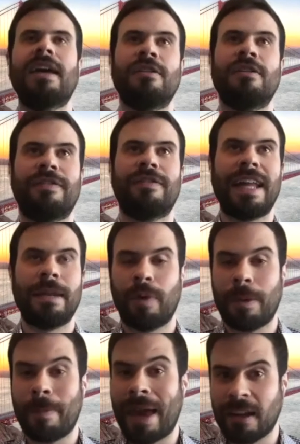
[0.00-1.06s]
unified
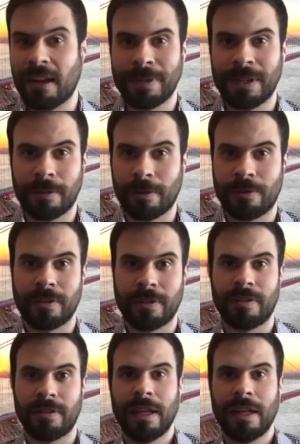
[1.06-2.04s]
endpoint management solutions,